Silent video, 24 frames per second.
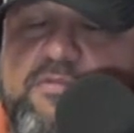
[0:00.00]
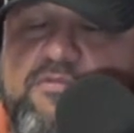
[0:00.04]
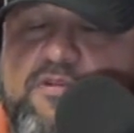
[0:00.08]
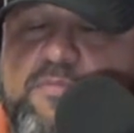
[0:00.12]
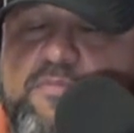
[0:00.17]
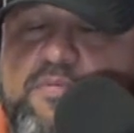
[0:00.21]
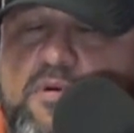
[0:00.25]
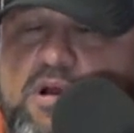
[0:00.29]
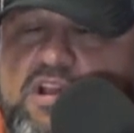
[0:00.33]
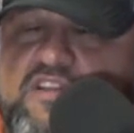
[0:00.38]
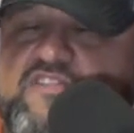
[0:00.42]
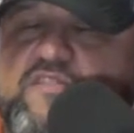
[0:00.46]
know, there were
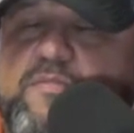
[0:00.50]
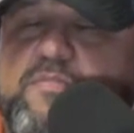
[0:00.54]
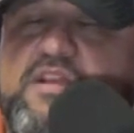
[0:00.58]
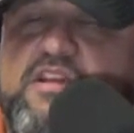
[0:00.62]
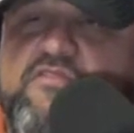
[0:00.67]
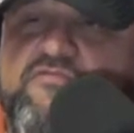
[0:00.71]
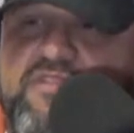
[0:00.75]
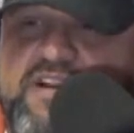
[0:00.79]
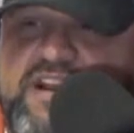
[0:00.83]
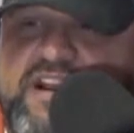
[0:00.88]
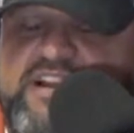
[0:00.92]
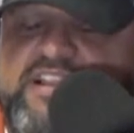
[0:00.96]
reports from
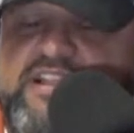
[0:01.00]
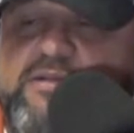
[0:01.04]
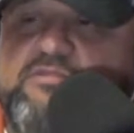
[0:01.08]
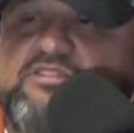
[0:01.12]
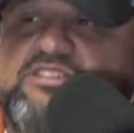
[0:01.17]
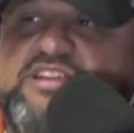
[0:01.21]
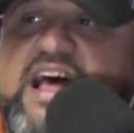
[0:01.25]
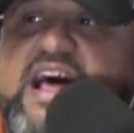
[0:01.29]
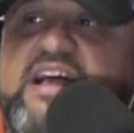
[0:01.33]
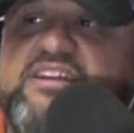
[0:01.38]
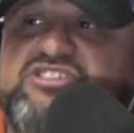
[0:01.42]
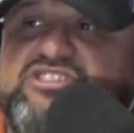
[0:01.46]
the arena that there
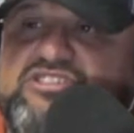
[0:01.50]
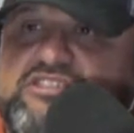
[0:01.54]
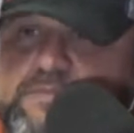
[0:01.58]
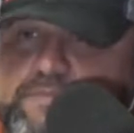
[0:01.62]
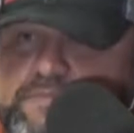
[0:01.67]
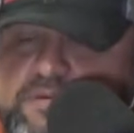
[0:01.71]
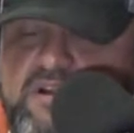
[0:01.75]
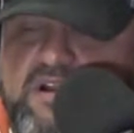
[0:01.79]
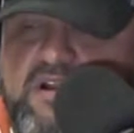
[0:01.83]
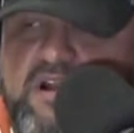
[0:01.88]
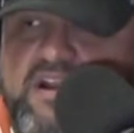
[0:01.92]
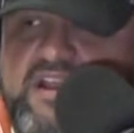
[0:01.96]
was
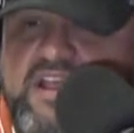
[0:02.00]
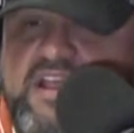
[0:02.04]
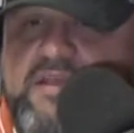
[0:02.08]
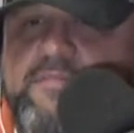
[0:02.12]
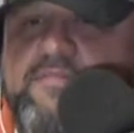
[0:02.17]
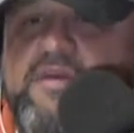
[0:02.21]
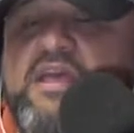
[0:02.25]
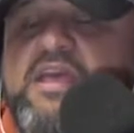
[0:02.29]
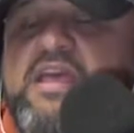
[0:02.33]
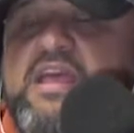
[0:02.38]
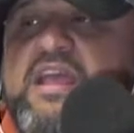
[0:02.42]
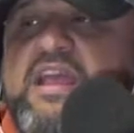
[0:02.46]
oxygen put on
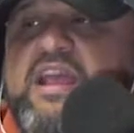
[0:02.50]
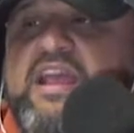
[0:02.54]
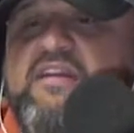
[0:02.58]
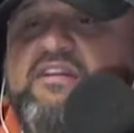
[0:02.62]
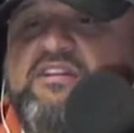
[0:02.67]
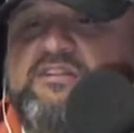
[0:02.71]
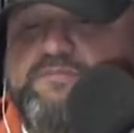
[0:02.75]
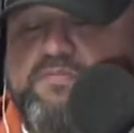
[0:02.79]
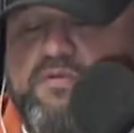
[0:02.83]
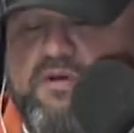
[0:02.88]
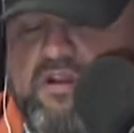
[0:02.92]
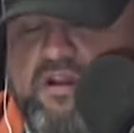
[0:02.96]
him.
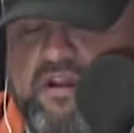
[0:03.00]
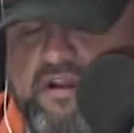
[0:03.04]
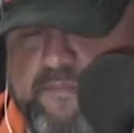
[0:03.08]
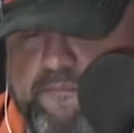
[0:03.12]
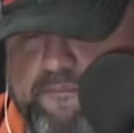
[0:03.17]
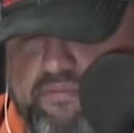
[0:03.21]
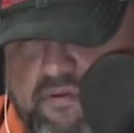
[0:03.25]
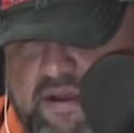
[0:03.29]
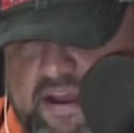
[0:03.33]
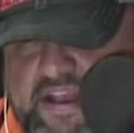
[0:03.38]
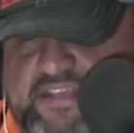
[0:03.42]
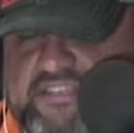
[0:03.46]
He was put on
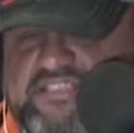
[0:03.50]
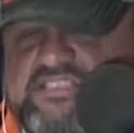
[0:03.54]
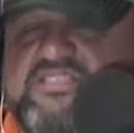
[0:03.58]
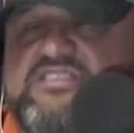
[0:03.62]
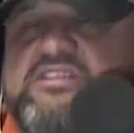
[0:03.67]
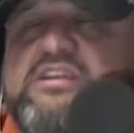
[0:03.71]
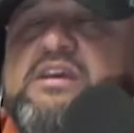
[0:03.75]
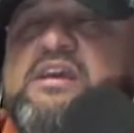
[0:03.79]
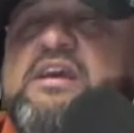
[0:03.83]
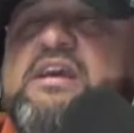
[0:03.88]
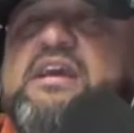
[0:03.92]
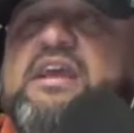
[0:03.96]
a
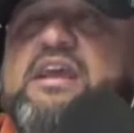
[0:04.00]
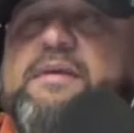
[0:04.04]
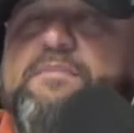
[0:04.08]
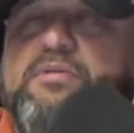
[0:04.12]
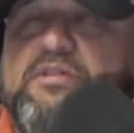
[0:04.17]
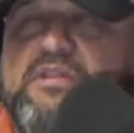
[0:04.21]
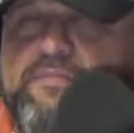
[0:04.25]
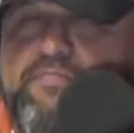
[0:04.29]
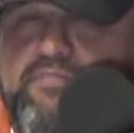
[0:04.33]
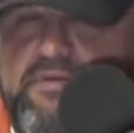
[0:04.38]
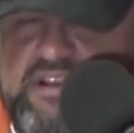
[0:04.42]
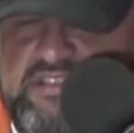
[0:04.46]
brace. He
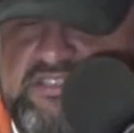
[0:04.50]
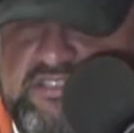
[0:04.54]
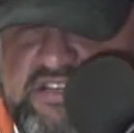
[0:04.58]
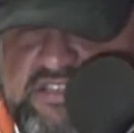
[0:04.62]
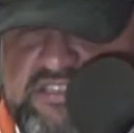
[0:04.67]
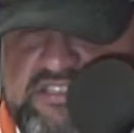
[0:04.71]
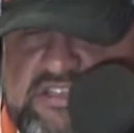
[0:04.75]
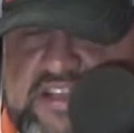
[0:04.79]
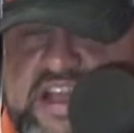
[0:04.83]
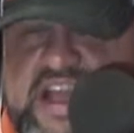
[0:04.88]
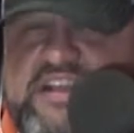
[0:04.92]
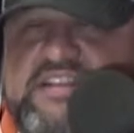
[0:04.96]
put the brace
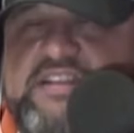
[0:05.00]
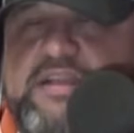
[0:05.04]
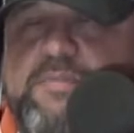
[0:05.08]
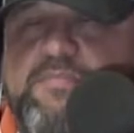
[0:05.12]
on his